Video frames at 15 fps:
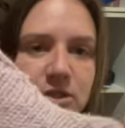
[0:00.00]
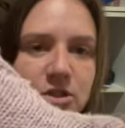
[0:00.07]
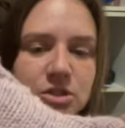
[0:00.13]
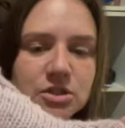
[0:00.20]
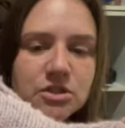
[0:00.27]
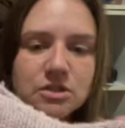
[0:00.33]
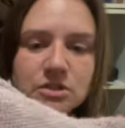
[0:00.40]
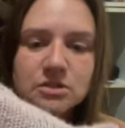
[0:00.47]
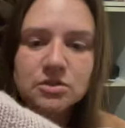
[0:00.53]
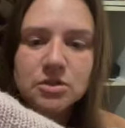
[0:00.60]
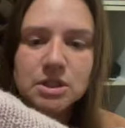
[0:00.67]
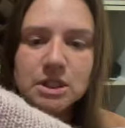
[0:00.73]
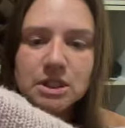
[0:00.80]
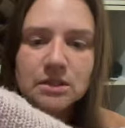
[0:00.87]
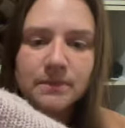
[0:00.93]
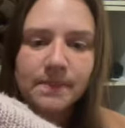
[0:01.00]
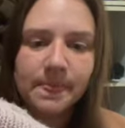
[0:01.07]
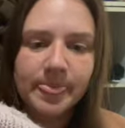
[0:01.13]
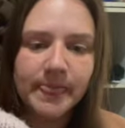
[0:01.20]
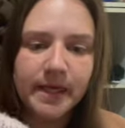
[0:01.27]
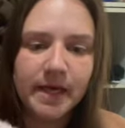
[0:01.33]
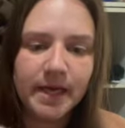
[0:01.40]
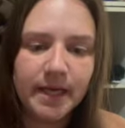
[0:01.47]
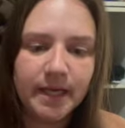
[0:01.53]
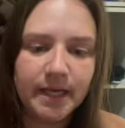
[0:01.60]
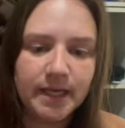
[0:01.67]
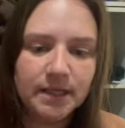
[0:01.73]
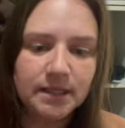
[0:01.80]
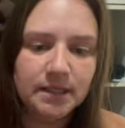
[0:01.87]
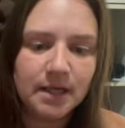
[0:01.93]
surgery. I
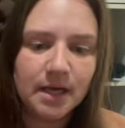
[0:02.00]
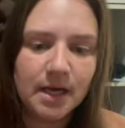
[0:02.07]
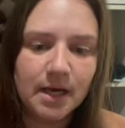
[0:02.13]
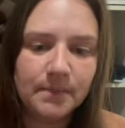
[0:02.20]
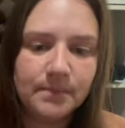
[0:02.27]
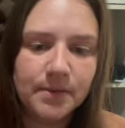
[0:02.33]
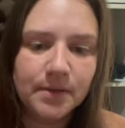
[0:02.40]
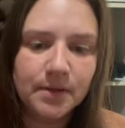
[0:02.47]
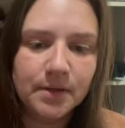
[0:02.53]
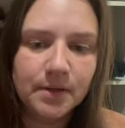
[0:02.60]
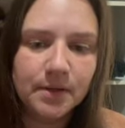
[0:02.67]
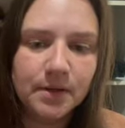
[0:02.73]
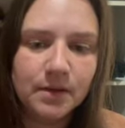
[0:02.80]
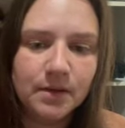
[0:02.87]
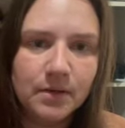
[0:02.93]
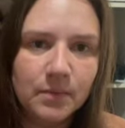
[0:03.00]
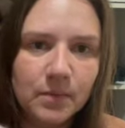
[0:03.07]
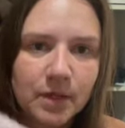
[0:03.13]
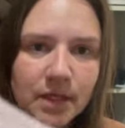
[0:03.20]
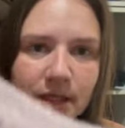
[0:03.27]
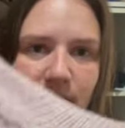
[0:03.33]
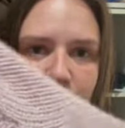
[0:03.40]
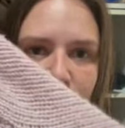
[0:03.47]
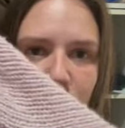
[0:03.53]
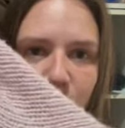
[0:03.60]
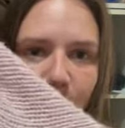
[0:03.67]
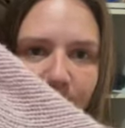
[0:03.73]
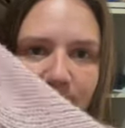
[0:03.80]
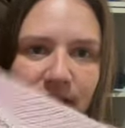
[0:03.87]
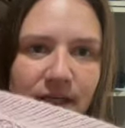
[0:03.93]
ended up, what did I do? I
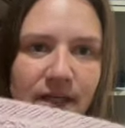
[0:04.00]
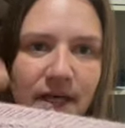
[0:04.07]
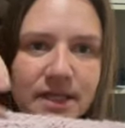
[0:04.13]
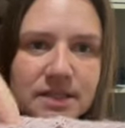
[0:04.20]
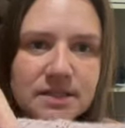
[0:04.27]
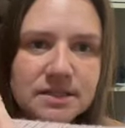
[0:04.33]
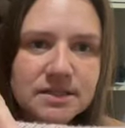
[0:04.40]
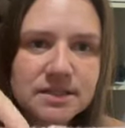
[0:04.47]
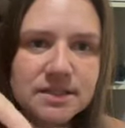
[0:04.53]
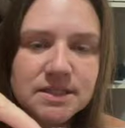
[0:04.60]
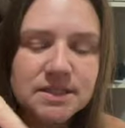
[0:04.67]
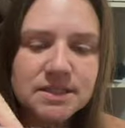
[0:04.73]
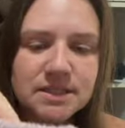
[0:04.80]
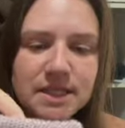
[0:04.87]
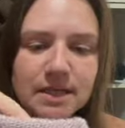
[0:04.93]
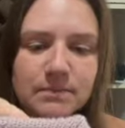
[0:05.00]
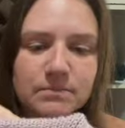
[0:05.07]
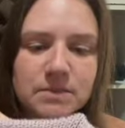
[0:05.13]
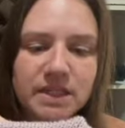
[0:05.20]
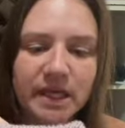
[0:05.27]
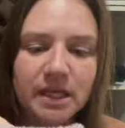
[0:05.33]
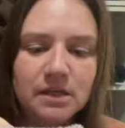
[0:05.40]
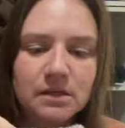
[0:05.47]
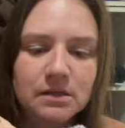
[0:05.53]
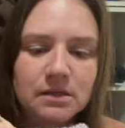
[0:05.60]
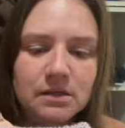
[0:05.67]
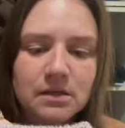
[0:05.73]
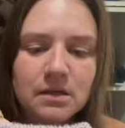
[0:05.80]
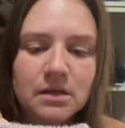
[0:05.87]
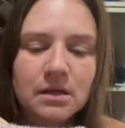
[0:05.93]
think I seamed it.
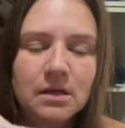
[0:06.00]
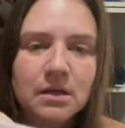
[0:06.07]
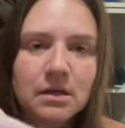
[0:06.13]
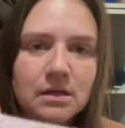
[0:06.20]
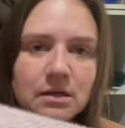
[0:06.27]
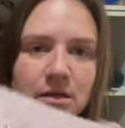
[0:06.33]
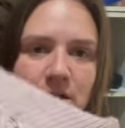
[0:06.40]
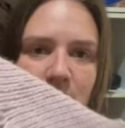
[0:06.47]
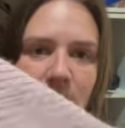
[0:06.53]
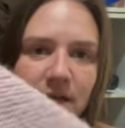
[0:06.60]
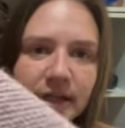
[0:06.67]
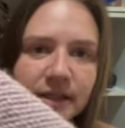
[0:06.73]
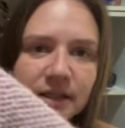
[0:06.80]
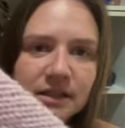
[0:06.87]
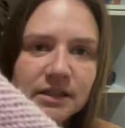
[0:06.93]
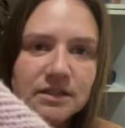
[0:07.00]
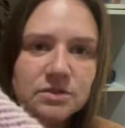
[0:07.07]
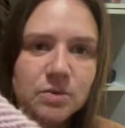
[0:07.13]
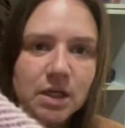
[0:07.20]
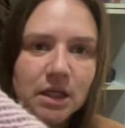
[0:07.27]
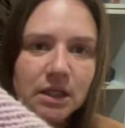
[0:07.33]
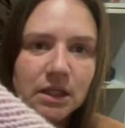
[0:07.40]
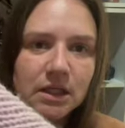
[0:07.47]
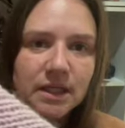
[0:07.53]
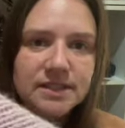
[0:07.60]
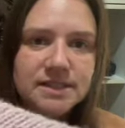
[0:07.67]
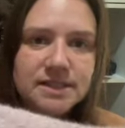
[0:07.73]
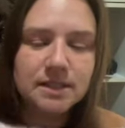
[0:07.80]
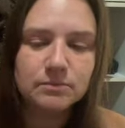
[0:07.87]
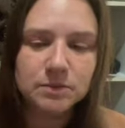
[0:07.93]
I think that's what I did. I
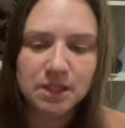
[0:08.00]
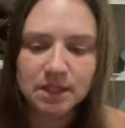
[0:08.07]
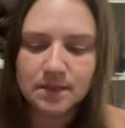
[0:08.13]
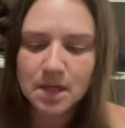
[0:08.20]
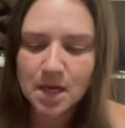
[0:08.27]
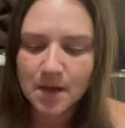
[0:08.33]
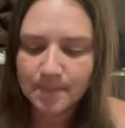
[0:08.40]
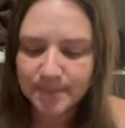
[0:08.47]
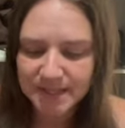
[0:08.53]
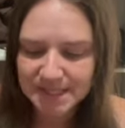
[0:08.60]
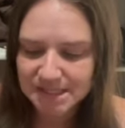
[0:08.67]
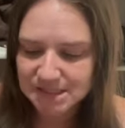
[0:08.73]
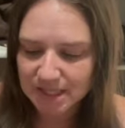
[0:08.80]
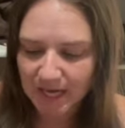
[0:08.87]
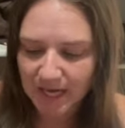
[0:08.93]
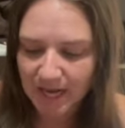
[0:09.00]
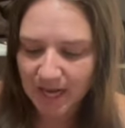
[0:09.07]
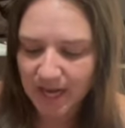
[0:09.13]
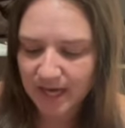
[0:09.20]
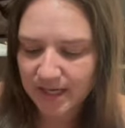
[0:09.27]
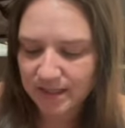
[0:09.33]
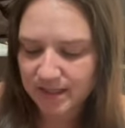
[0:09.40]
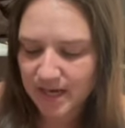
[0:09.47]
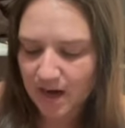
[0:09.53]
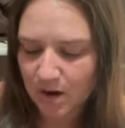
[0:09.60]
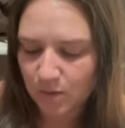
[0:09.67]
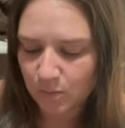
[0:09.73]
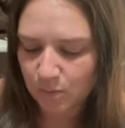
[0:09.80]
seamed it because I hated how